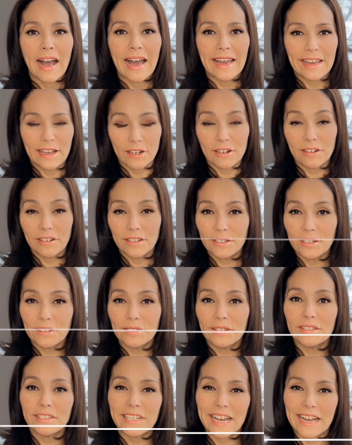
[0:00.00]
I encourage you
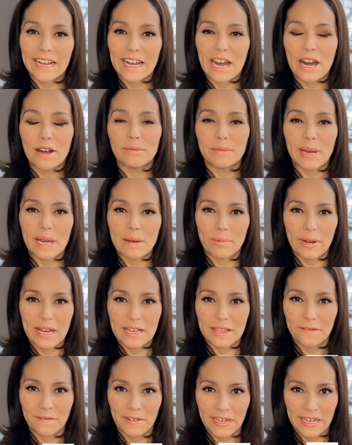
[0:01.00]
to check out my
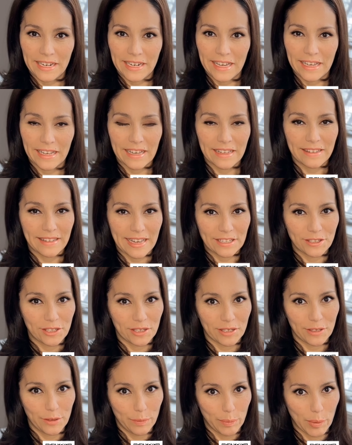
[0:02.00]
breastfeeding
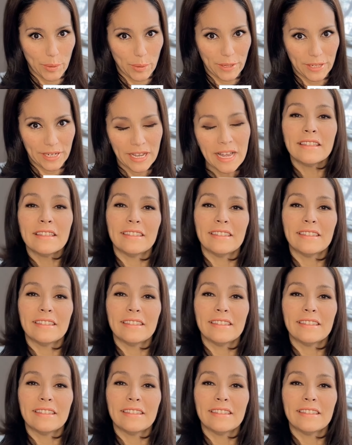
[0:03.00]
essentials board